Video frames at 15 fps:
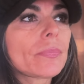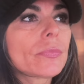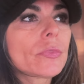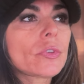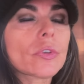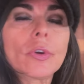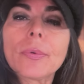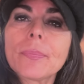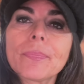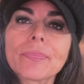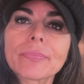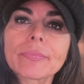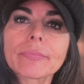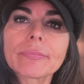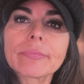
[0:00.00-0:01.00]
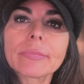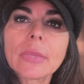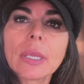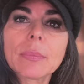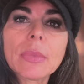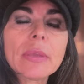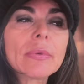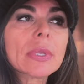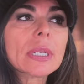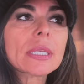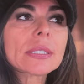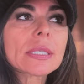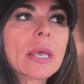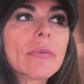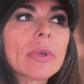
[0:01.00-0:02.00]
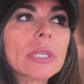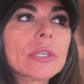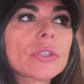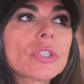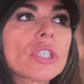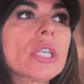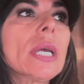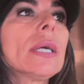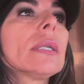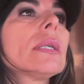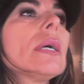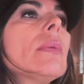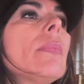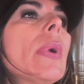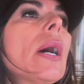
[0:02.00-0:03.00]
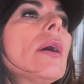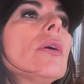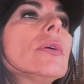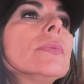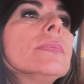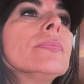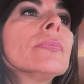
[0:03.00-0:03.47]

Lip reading: So maybe let's have a little chat about